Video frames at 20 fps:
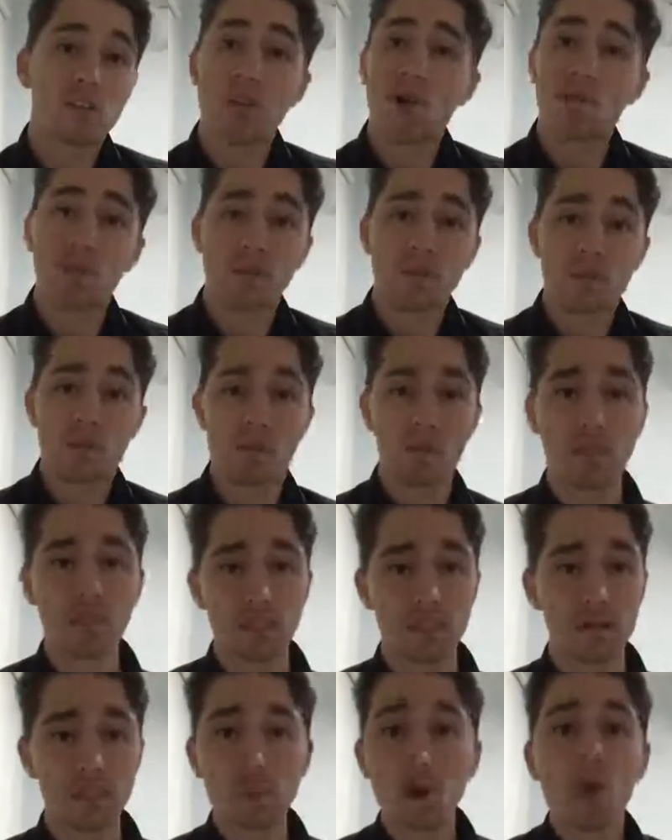Tom Lynch was
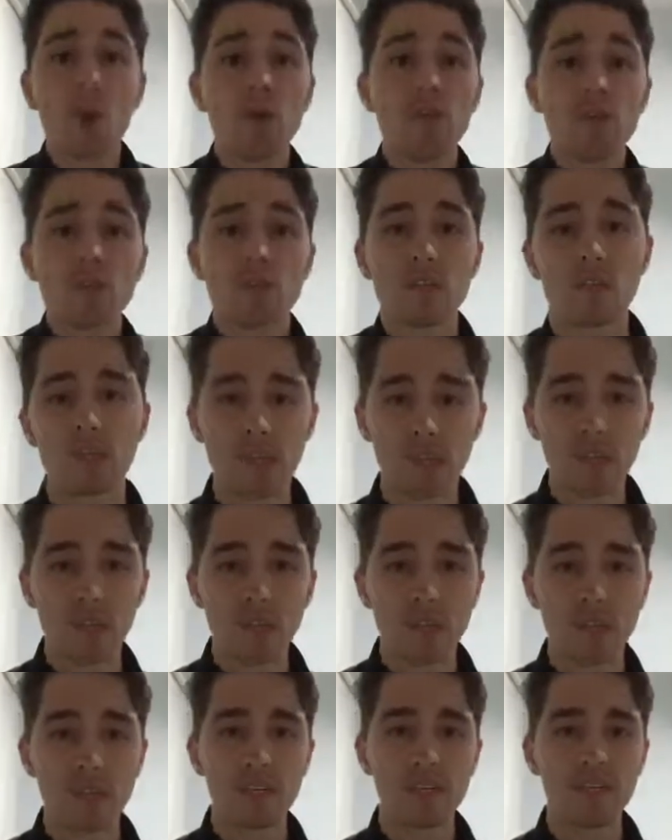getting the most.
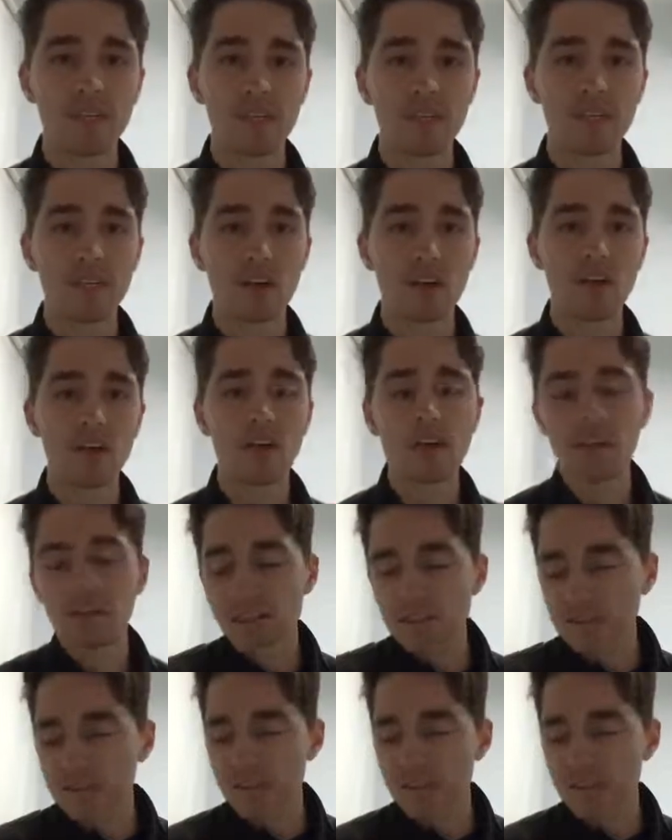Evening, Darren.